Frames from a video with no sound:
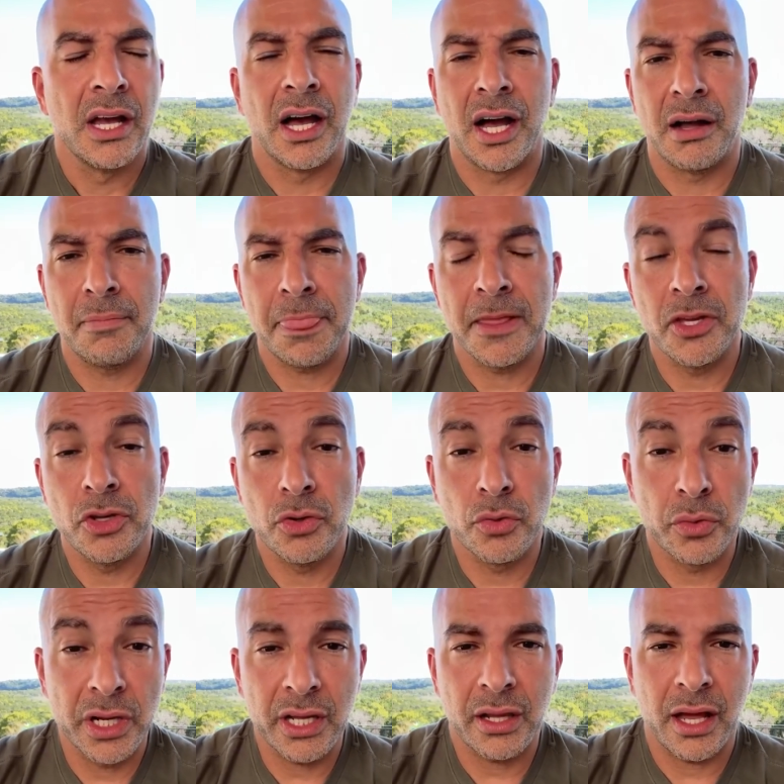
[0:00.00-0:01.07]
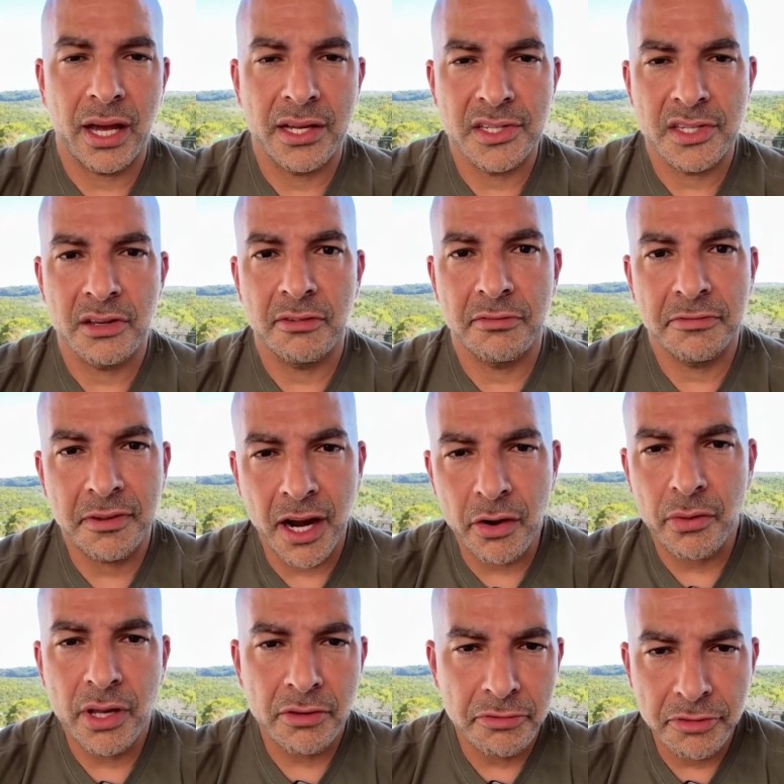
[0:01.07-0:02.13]
Um, you realize
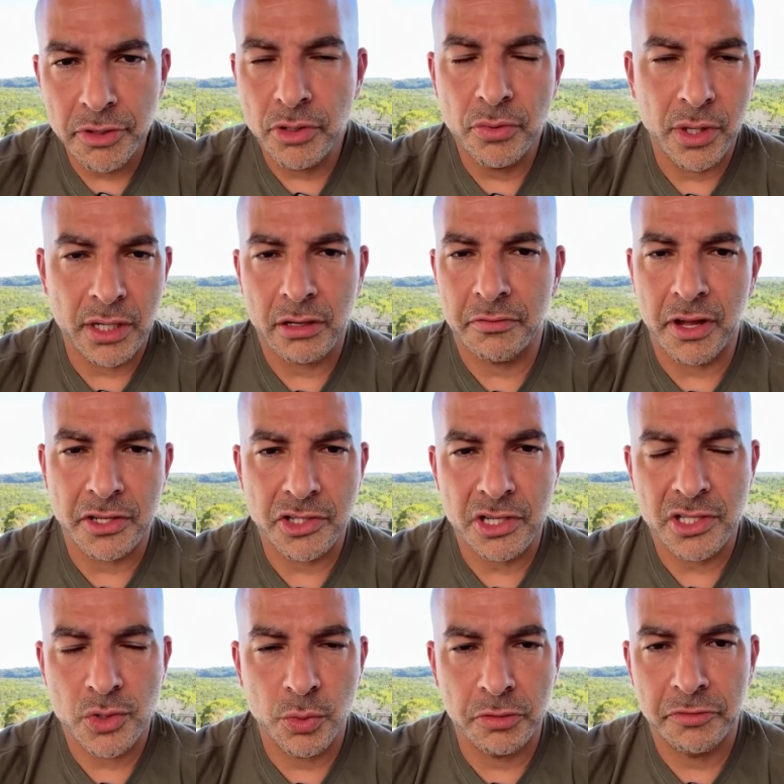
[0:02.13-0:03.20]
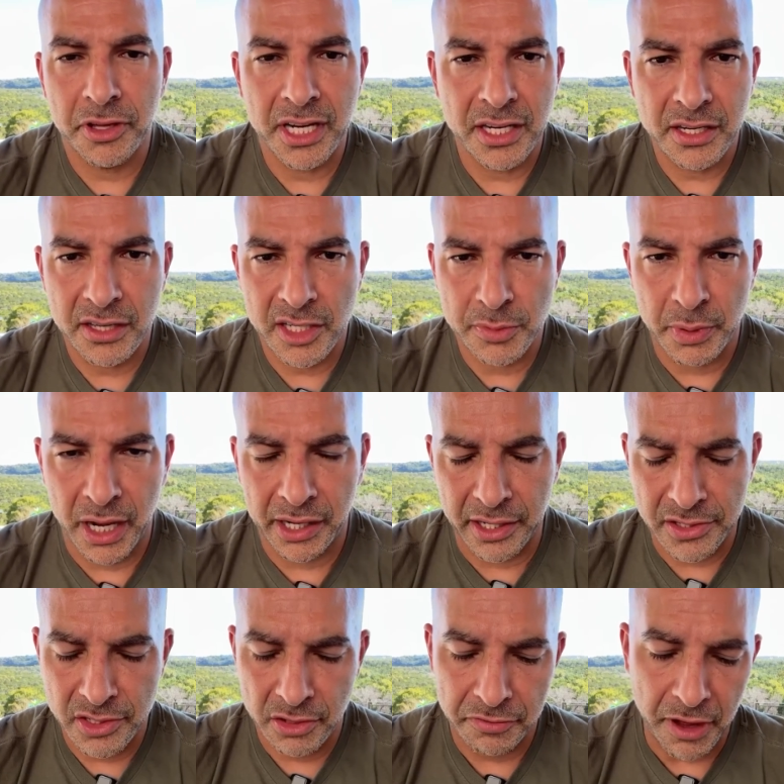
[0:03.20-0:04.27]
very few interventions will fit into these
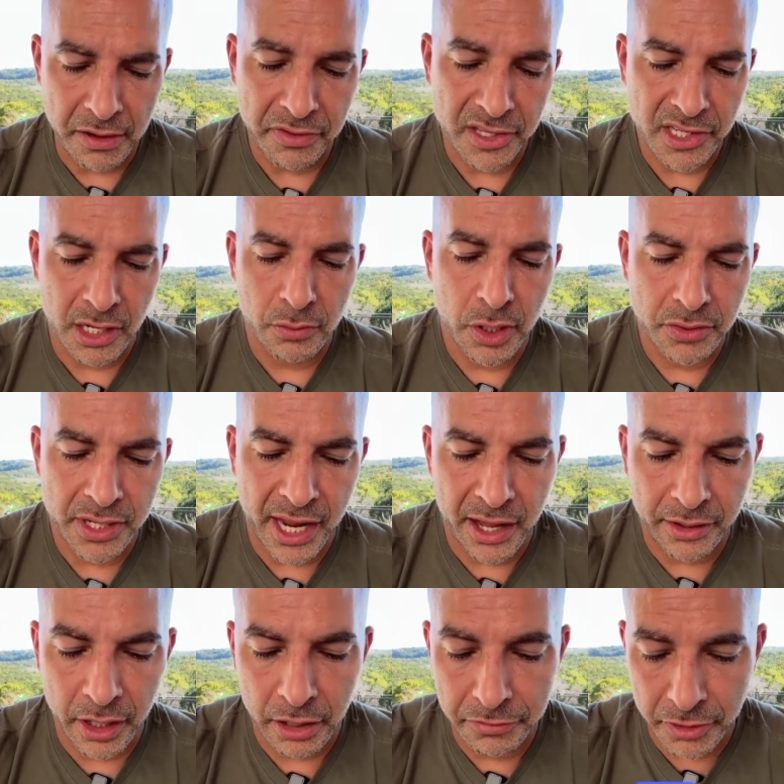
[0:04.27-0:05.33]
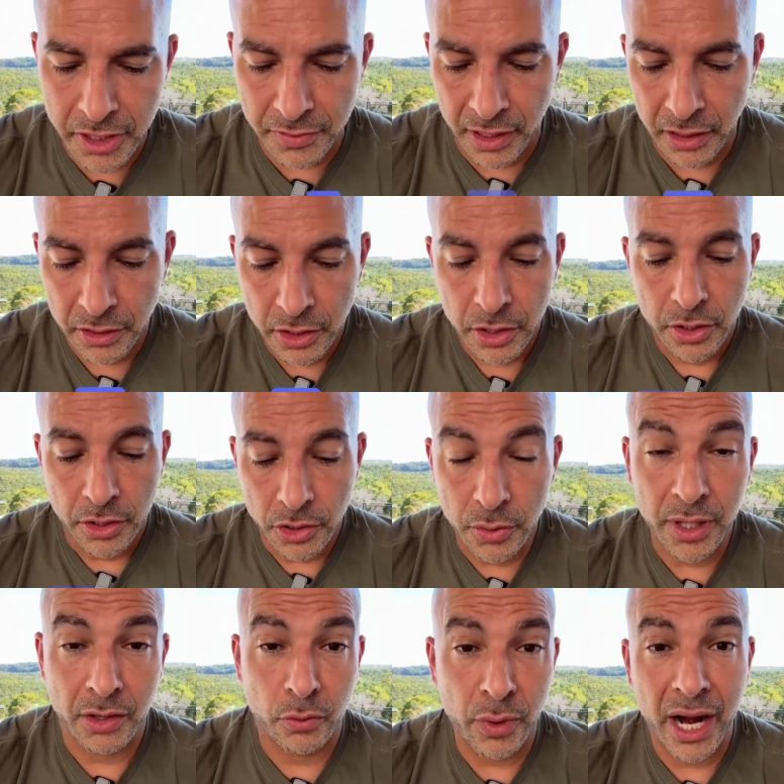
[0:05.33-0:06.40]
buckets. So the five things I wrote down are, first of all, you
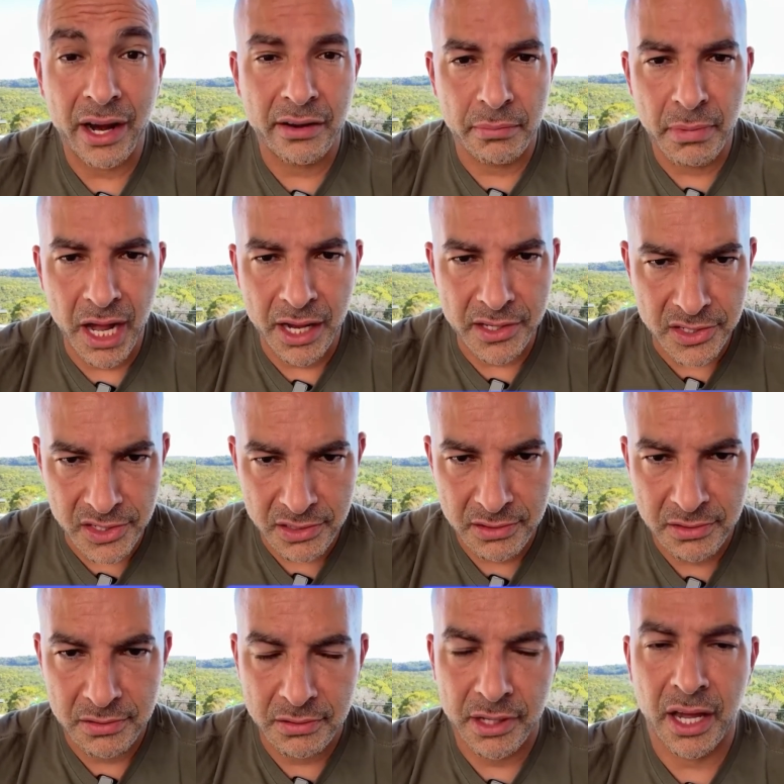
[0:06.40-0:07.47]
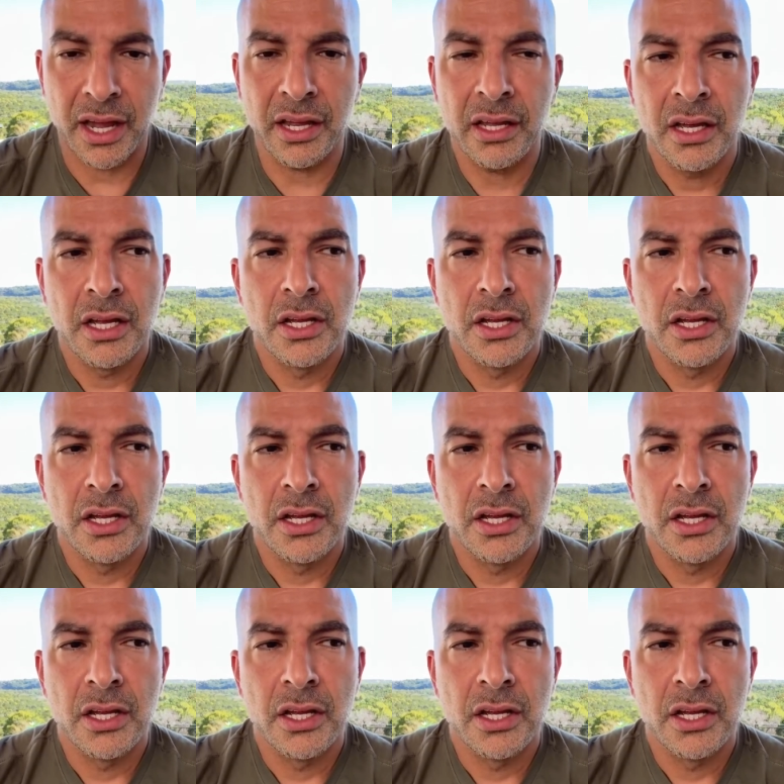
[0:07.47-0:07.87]
can randomize, okay?